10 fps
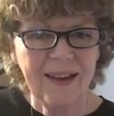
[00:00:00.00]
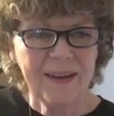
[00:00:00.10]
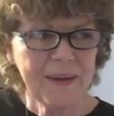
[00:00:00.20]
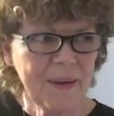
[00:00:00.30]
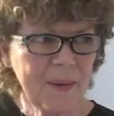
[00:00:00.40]

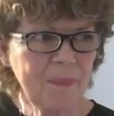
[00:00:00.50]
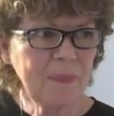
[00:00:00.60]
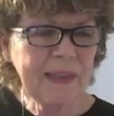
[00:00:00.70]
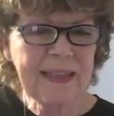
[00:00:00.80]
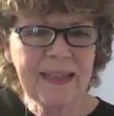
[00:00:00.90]

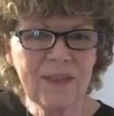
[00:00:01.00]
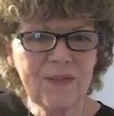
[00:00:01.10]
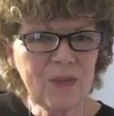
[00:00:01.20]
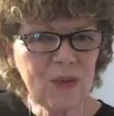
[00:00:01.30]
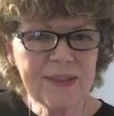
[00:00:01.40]
the
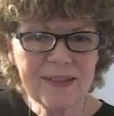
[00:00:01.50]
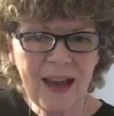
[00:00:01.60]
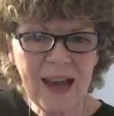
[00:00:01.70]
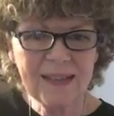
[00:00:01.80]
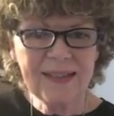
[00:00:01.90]
first
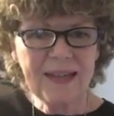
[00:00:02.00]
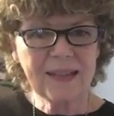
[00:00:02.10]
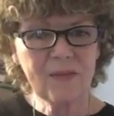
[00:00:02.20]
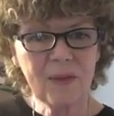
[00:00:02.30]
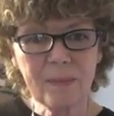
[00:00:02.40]
9
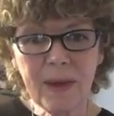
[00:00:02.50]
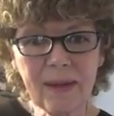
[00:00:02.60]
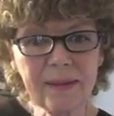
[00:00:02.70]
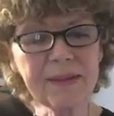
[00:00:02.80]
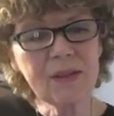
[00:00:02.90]
days of the
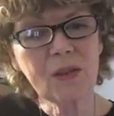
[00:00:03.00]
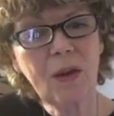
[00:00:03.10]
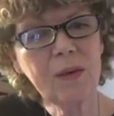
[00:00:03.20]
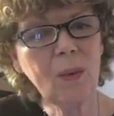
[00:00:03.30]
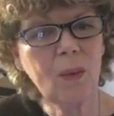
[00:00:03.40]
month
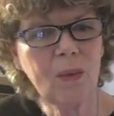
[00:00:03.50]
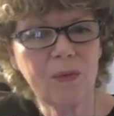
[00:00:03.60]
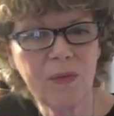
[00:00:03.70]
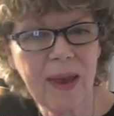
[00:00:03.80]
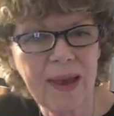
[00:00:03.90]
start off
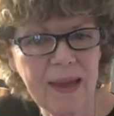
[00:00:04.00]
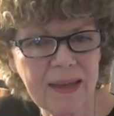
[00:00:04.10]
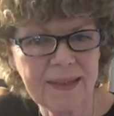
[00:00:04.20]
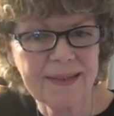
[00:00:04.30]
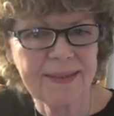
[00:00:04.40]

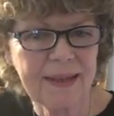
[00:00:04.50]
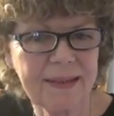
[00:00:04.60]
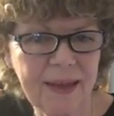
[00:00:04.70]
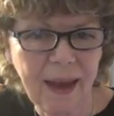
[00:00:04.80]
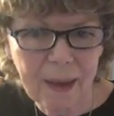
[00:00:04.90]
as a
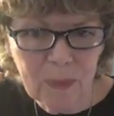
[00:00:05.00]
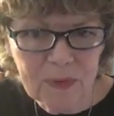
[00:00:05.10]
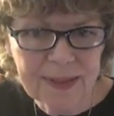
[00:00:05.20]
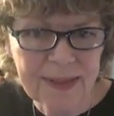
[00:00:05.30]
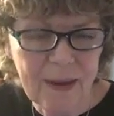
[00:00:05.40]
time of
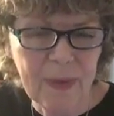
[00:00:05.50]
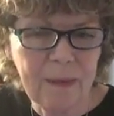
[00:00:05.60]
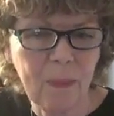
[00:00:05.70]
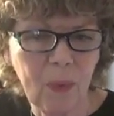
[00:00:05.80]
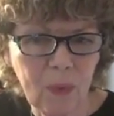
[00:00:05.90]

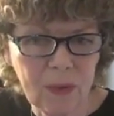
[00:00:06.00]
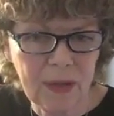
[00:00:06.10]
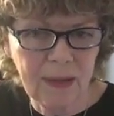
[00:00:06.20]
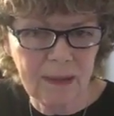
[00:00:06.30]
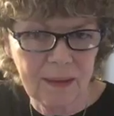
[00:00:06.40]

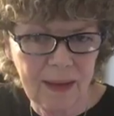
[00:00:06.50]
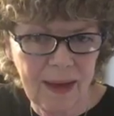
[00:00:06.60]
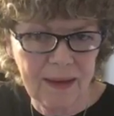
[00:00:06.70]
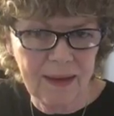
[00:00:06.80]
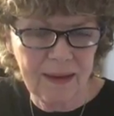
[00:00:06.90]
semi-mourning,
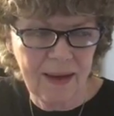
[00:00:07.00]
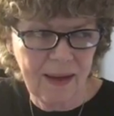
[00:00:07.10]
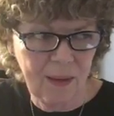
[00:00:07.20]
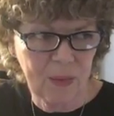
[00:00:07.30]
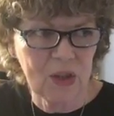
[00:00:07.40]
and
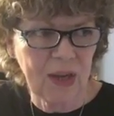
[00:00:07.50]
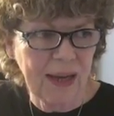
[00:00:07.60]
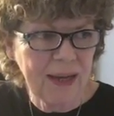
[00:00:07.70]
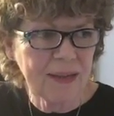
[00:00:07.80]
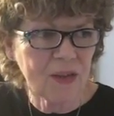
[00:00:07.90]
which
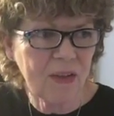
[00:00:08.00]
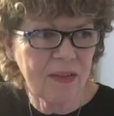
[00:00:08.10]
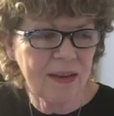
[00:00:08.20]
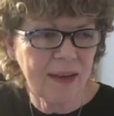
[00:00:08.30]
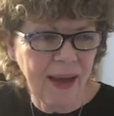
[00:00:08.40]
ends on
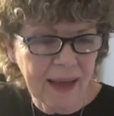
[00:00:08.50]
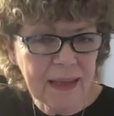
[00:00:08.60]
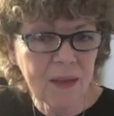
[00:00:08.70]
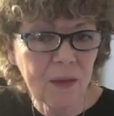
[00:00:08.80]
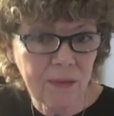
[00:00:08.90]
the
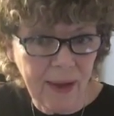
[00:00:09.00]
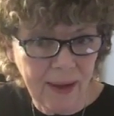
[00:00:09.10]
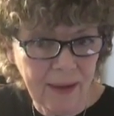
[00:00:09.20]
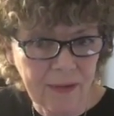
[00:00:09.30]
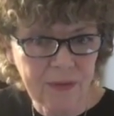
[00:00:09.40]
9th of
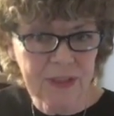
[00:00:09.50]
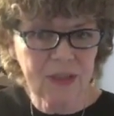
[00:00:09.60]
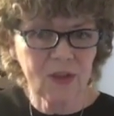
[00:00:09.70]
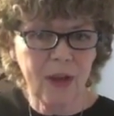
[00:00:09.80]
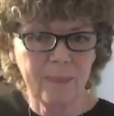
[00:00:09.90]
Av,
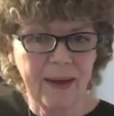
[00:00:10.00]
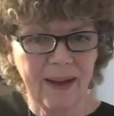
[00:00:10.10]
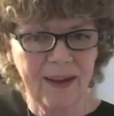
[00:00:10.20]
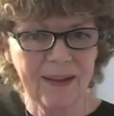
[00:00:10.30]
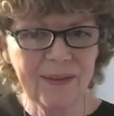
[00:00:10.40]
Tisha
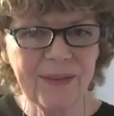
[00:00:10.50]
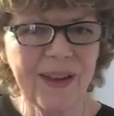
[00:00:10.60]
B'Av,